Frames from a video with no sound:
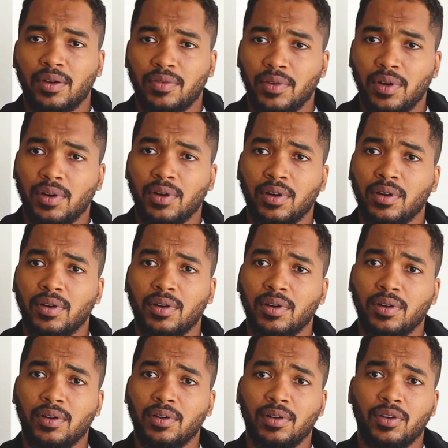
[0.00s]
If you're
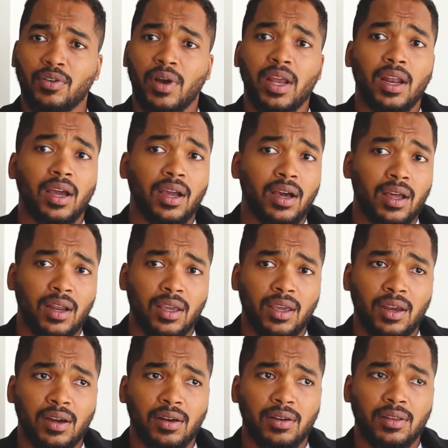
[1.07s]
great at cutting
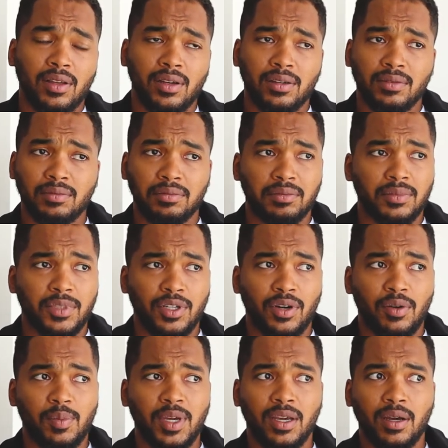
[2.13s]
hair, then go
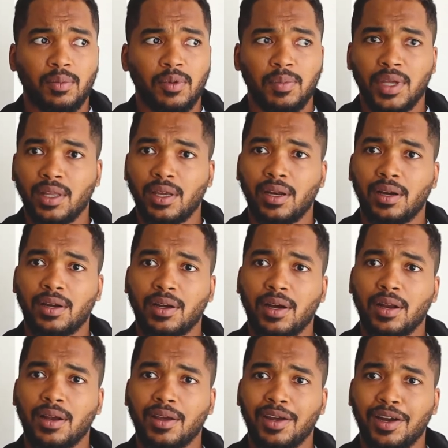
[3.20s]
become a millionaire
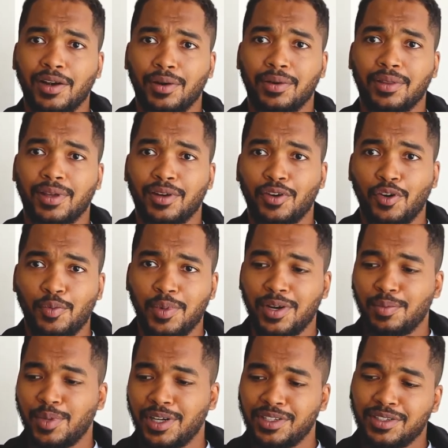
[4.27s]
cutting hair, then open a
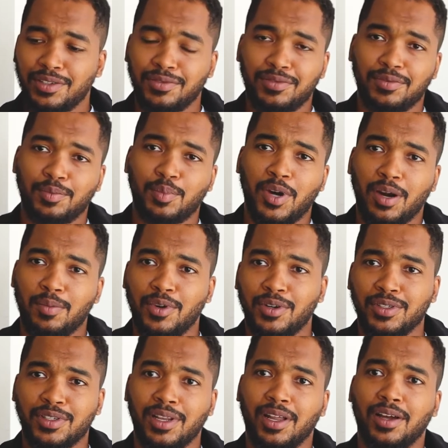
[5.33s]
bunch of barber
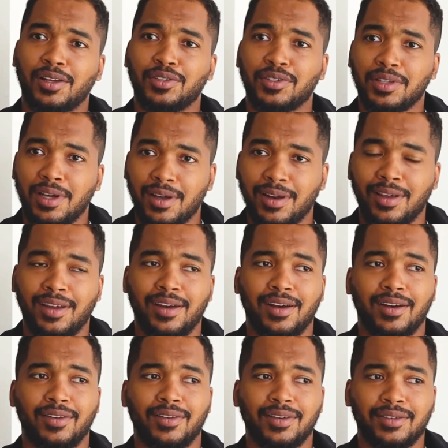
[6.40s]
salons cutting
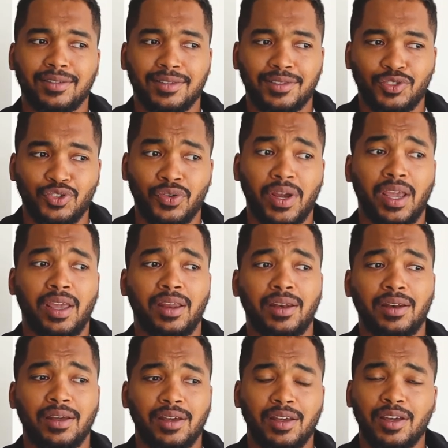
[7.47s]
hair, and
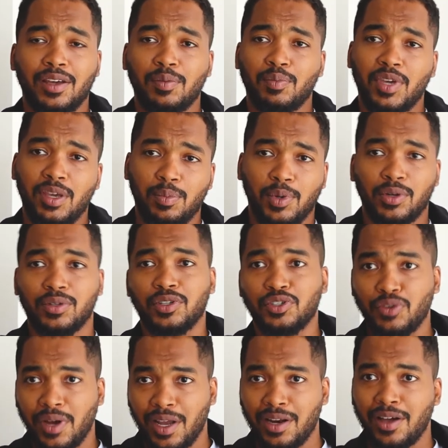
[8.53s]
train people to
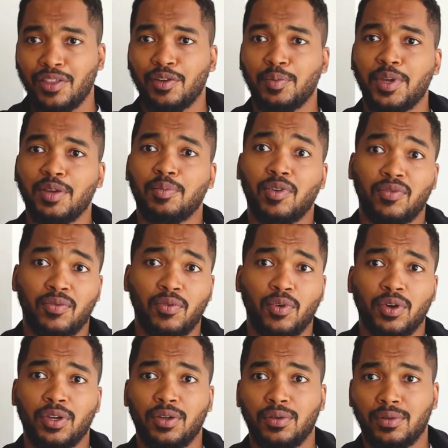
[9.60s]
train other people
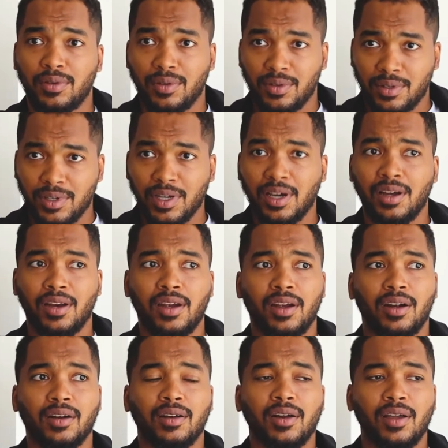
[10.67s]
for you to cut
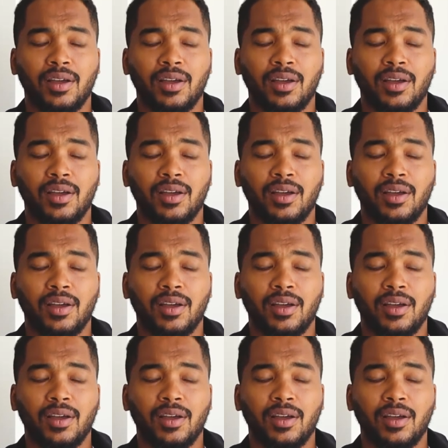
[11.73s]
hair.